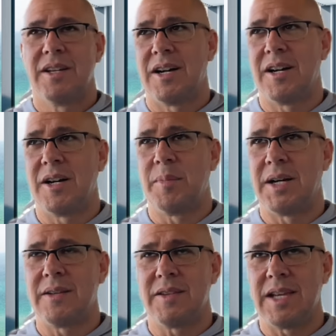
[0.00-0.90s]

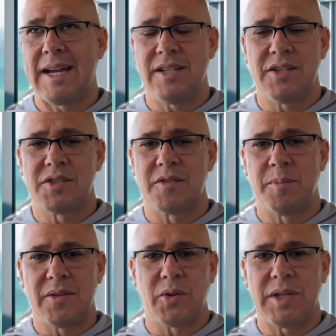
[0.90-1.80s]
But the ideas of
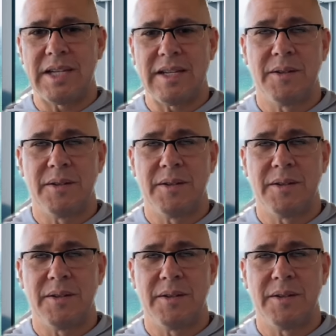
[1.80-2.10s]
monthly